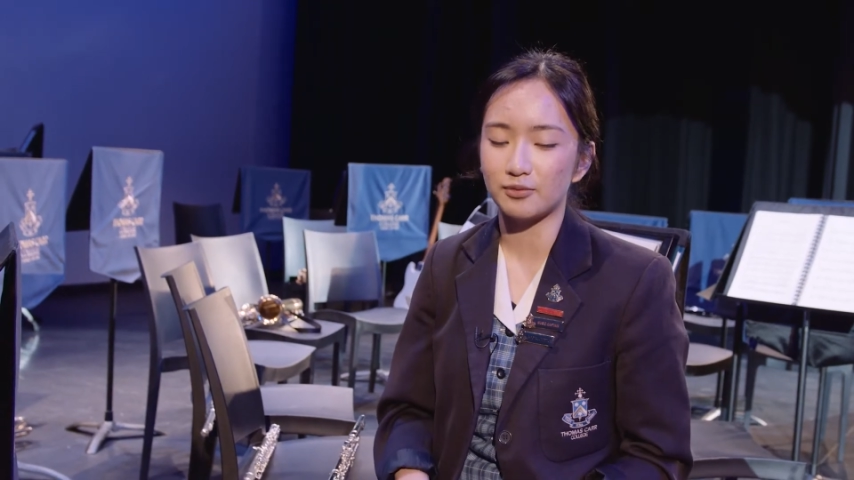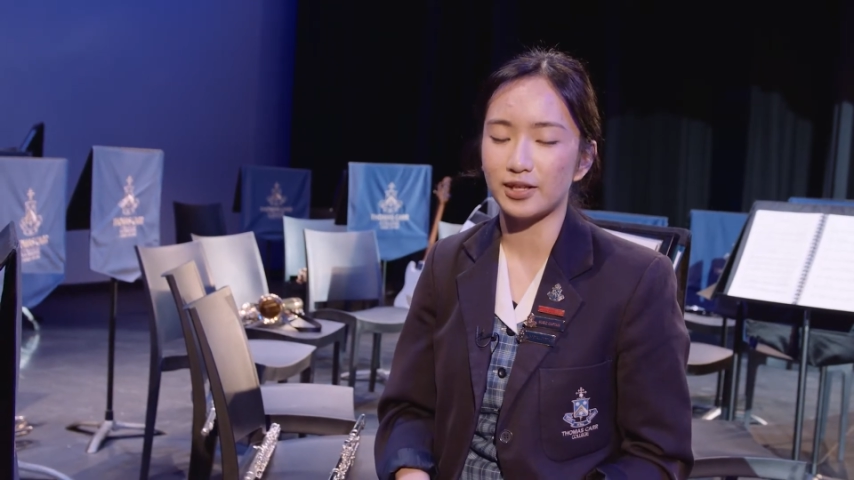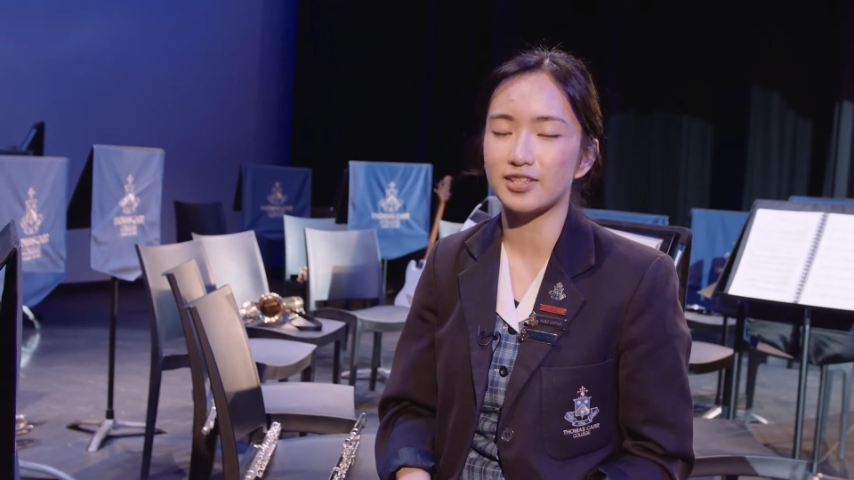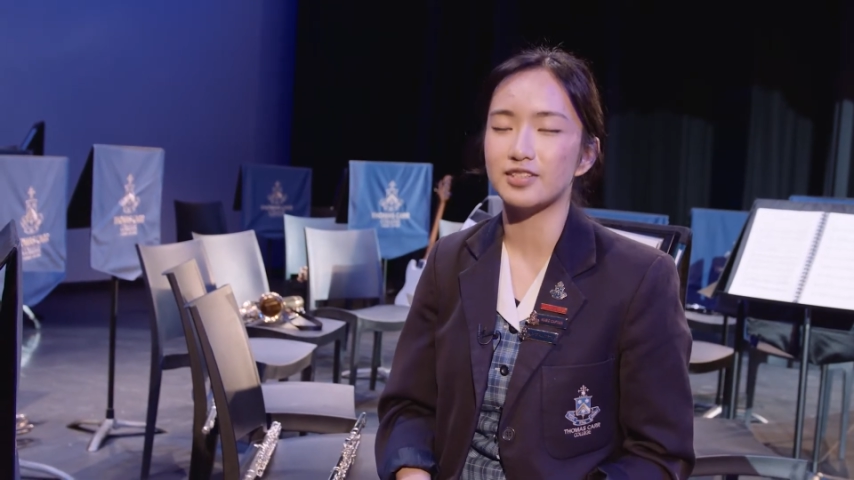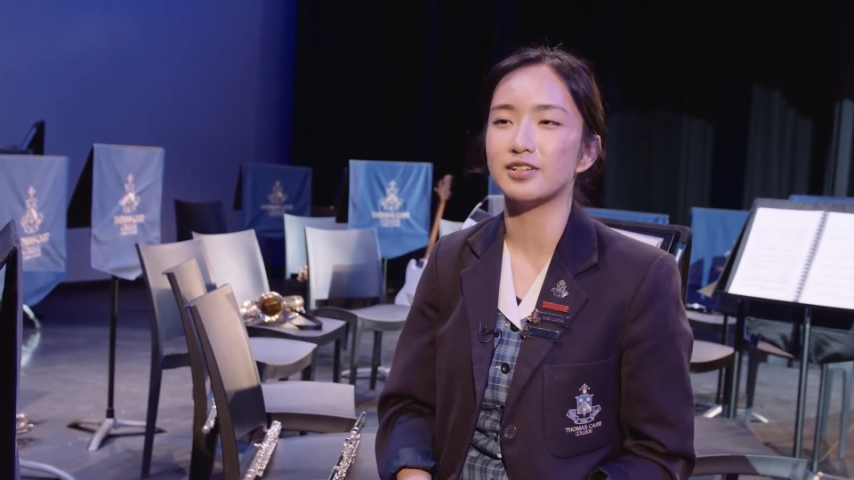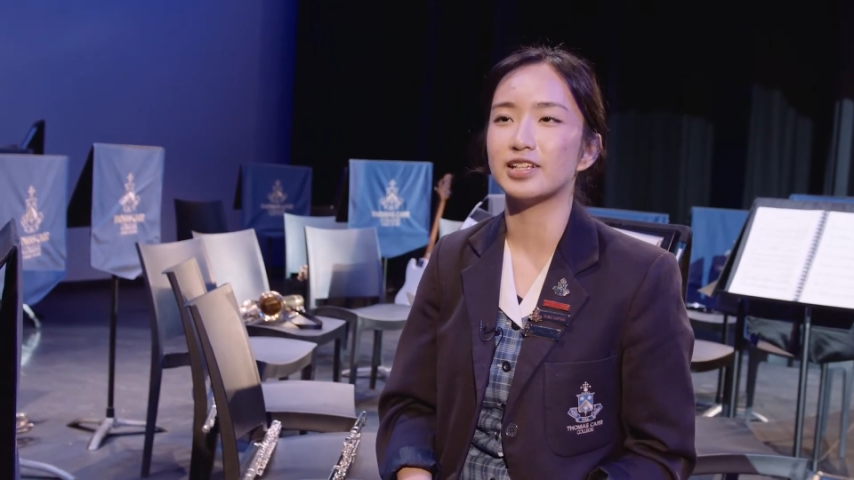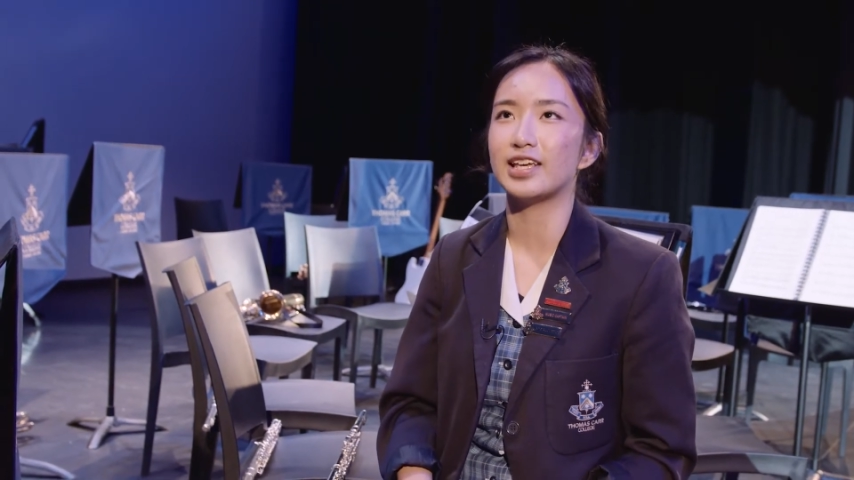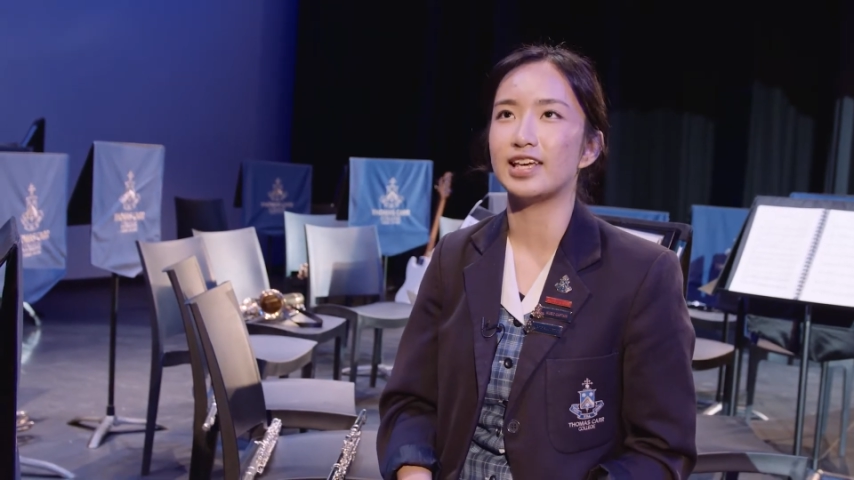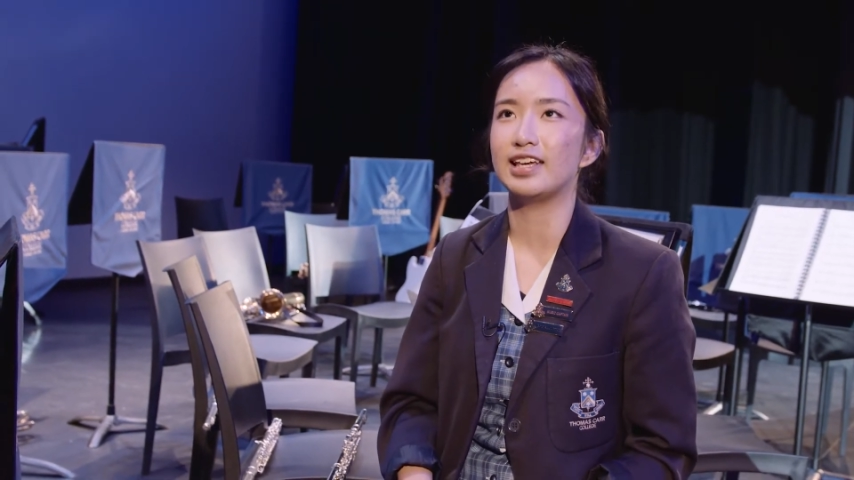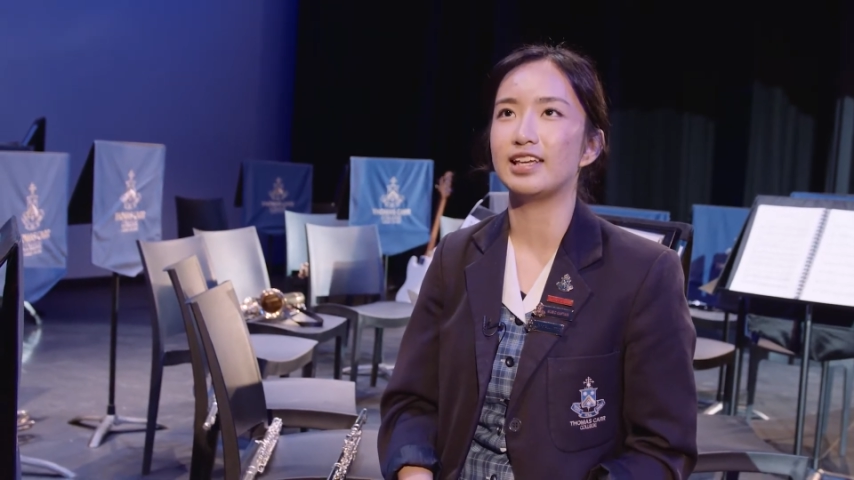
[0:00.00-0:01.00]
we had to do it
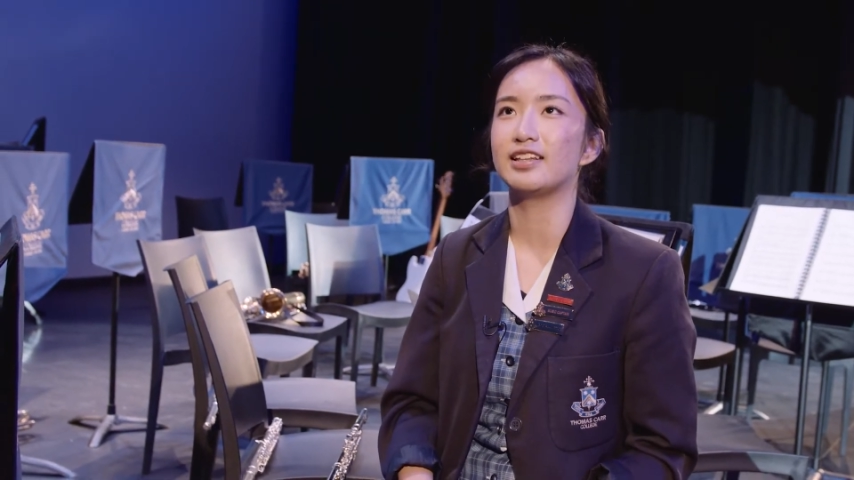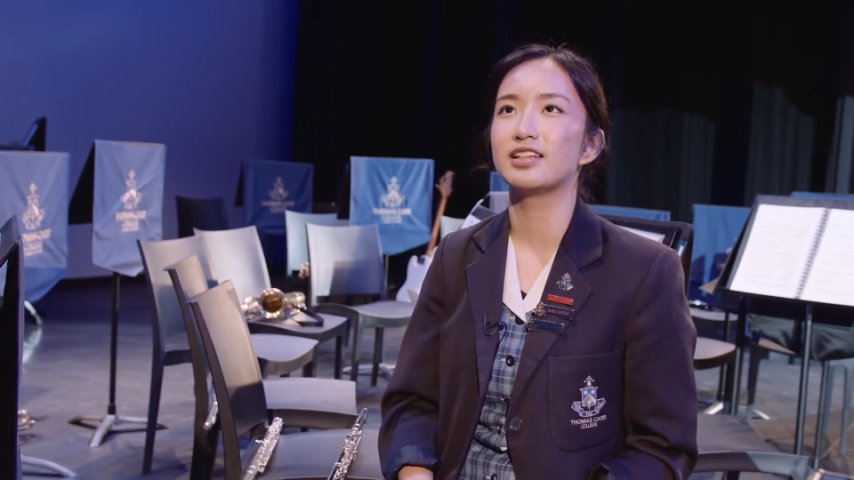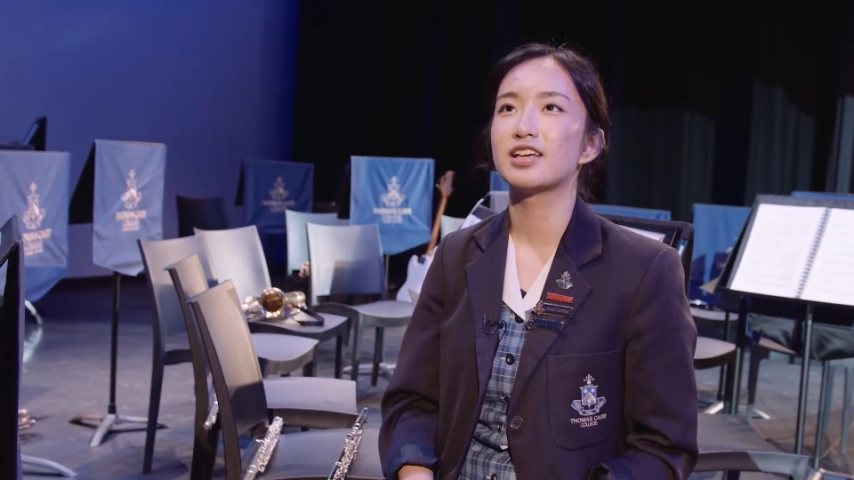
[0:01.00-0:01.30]
in